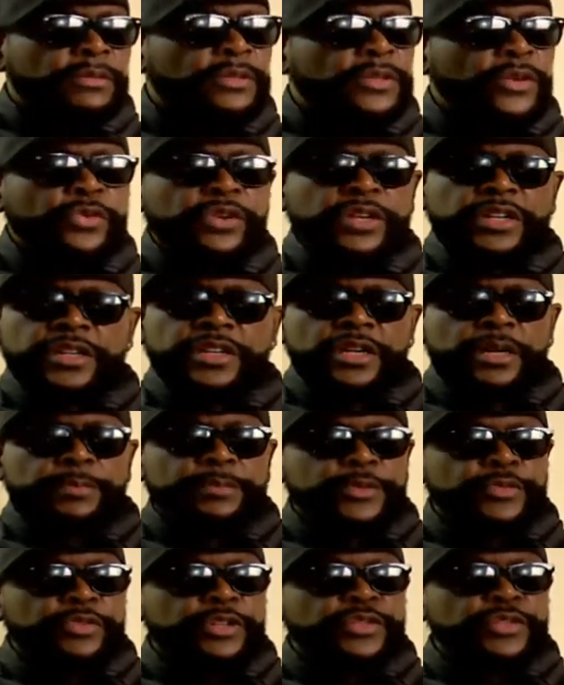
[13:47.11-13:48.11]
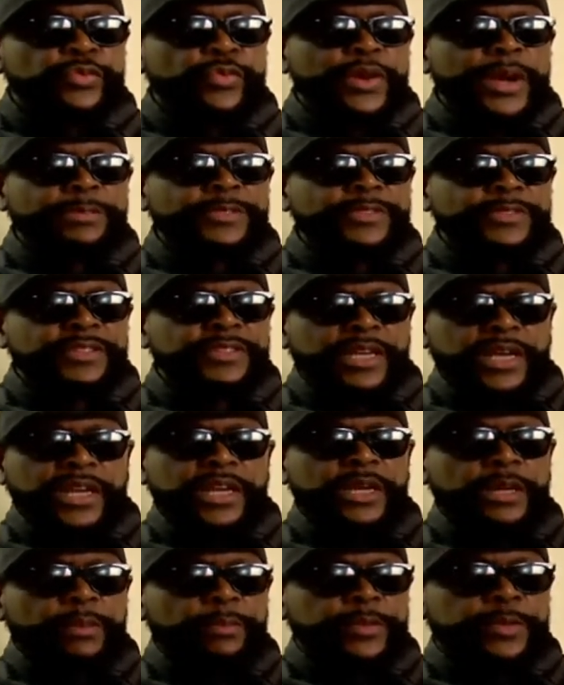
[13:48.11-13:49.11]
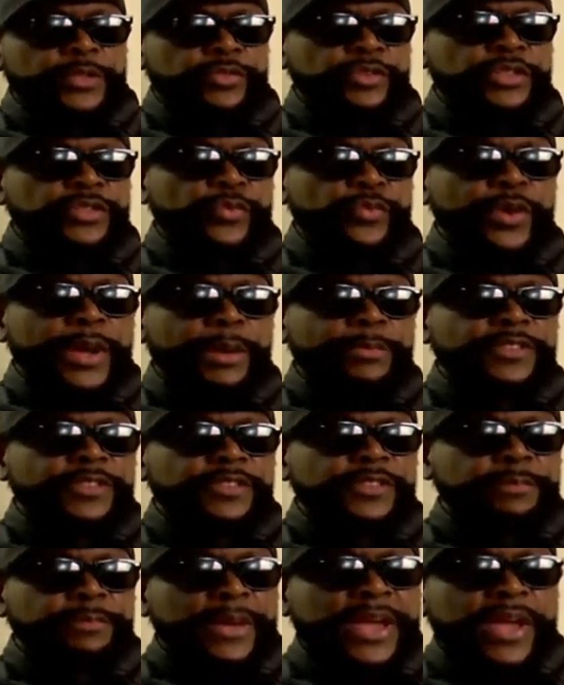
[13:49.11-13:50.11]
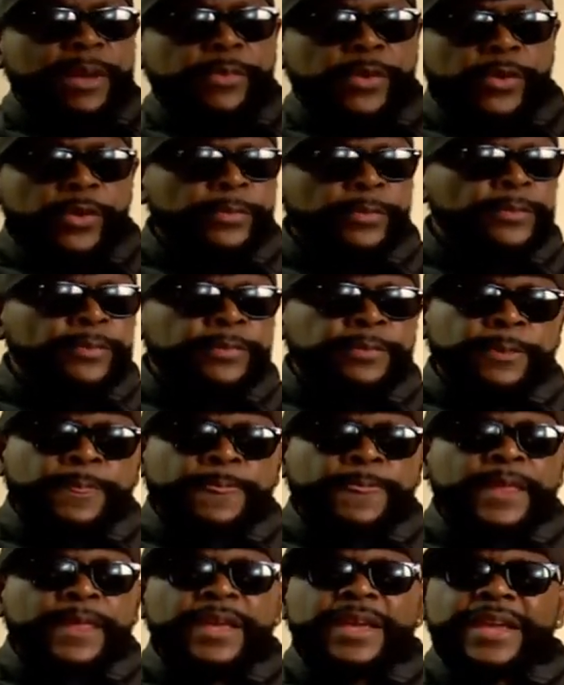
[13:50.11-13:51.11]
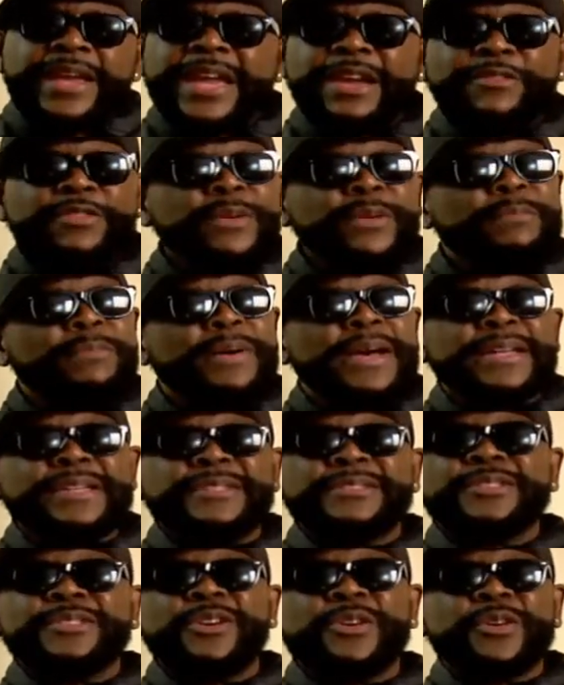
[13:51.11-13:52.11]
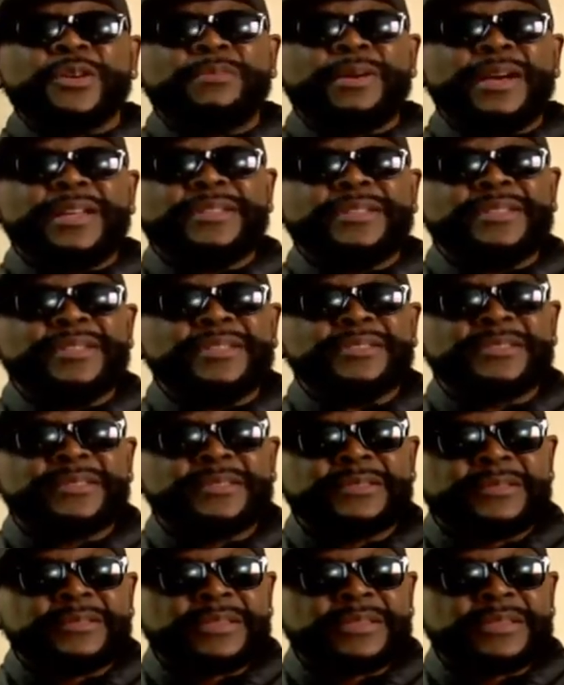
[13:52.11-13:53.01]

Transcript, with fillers: Google it up. Patricia Robinson scam. Patricia Robinson spammer. Everybody's talking about this.